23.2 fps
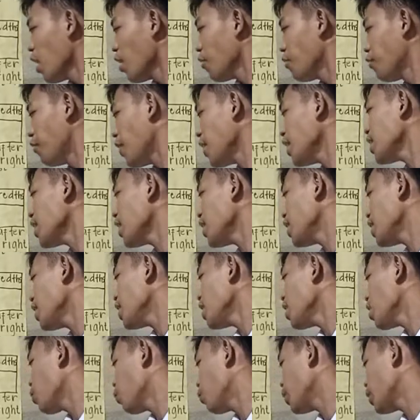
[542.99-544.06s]
Finally,
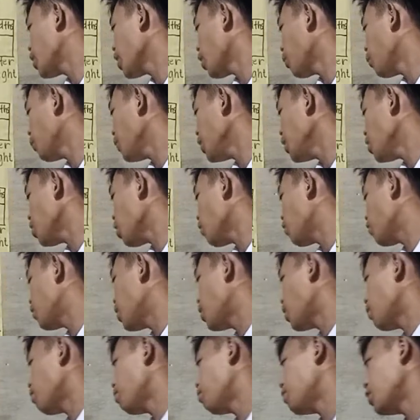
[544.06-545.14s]
we get rid of the
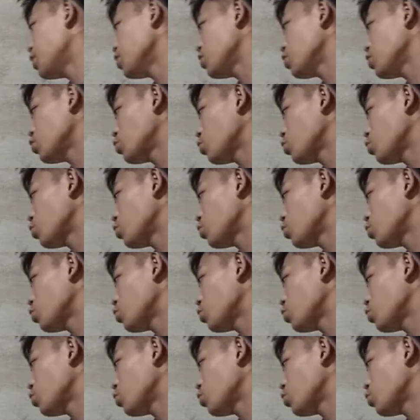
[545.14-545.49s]
numbers